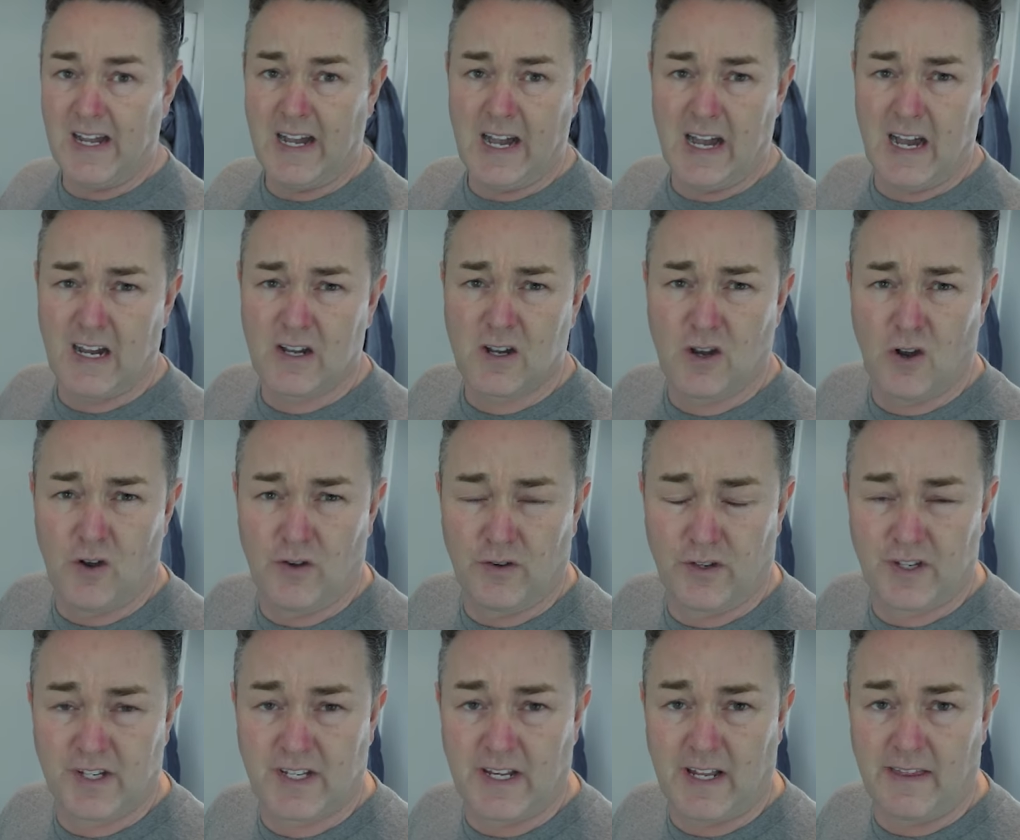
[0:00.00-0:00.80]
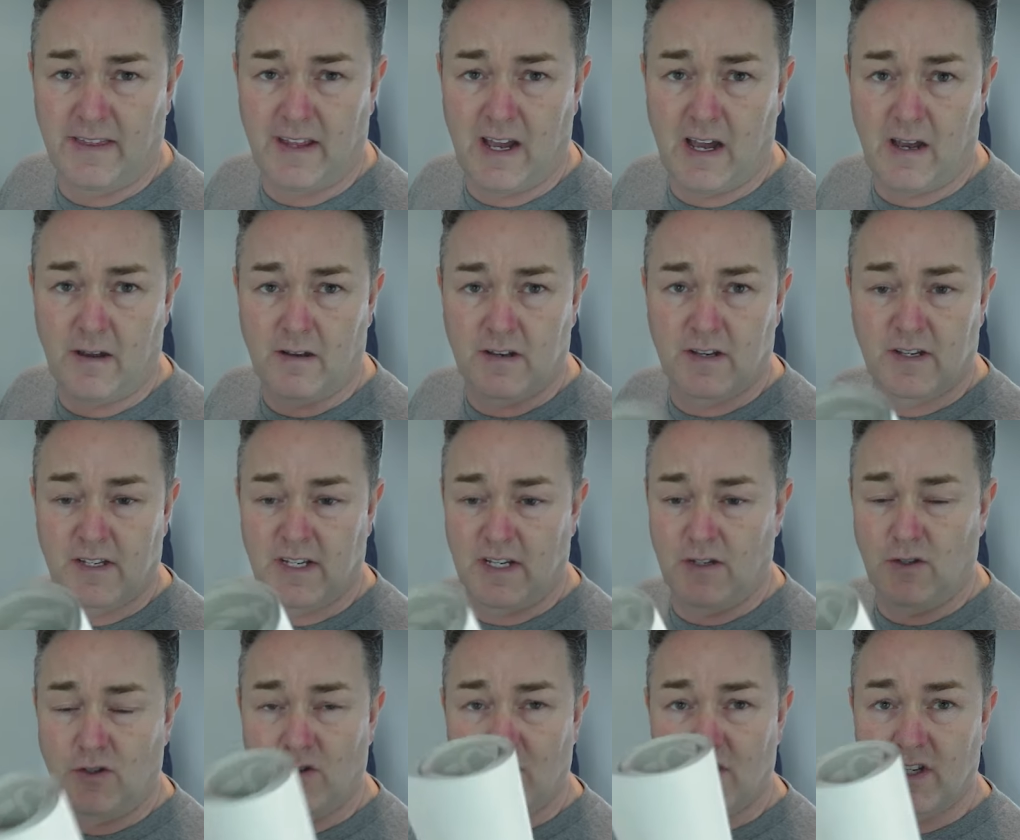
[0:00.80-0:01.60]
I can't understand that because
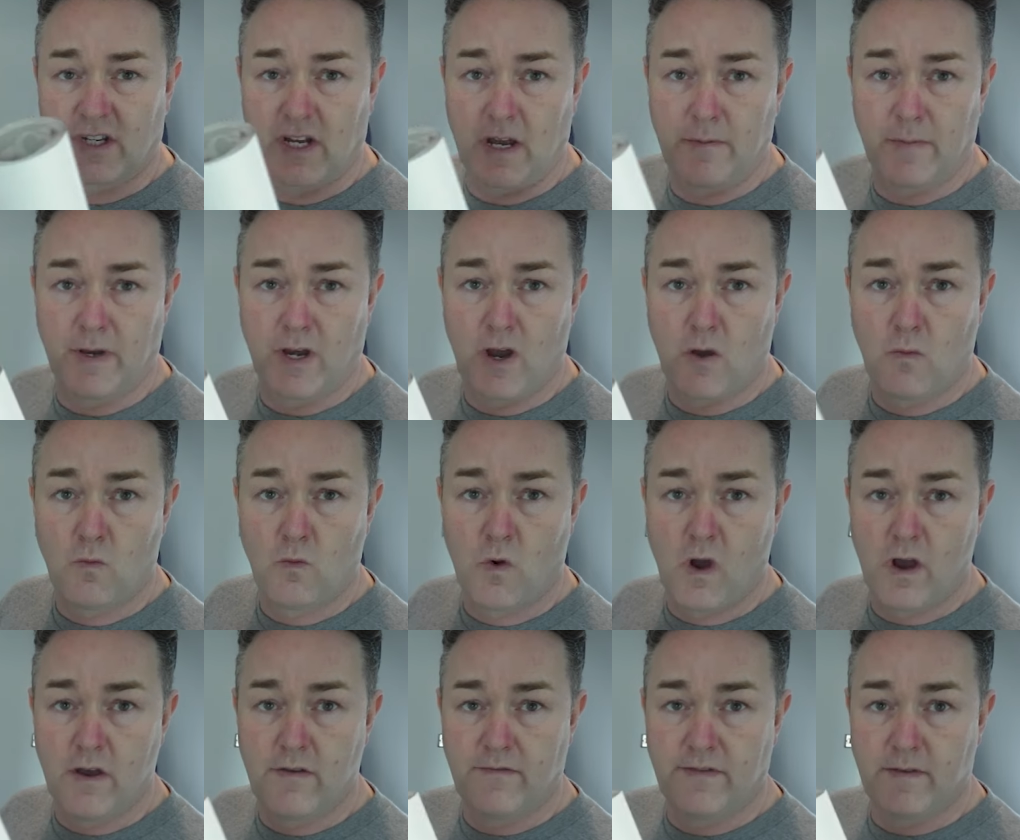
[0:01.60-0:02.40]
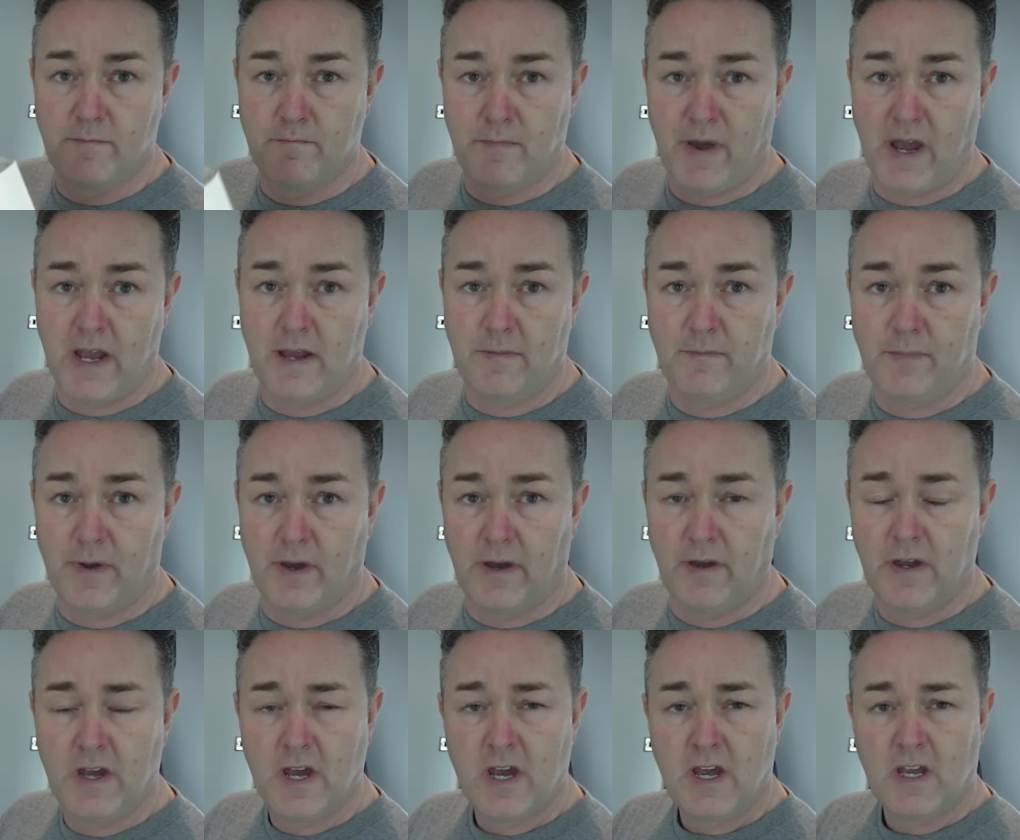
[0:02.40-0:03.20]
it does seem a non-woven
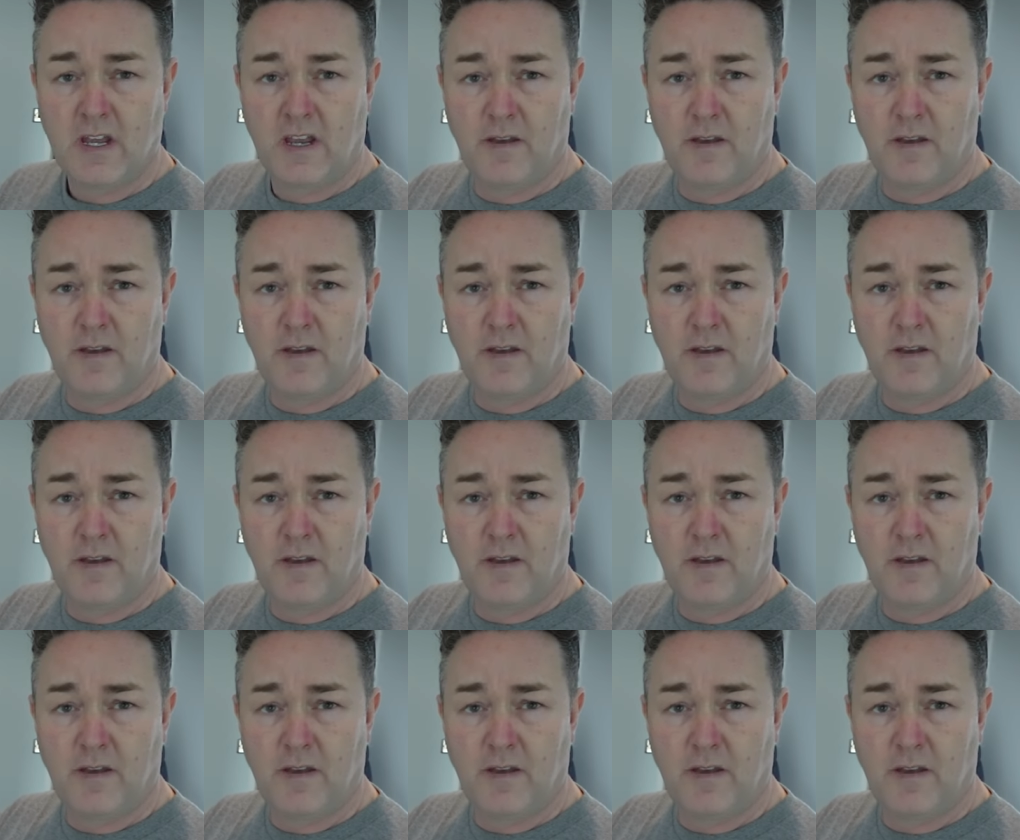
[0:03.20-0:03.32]
paper.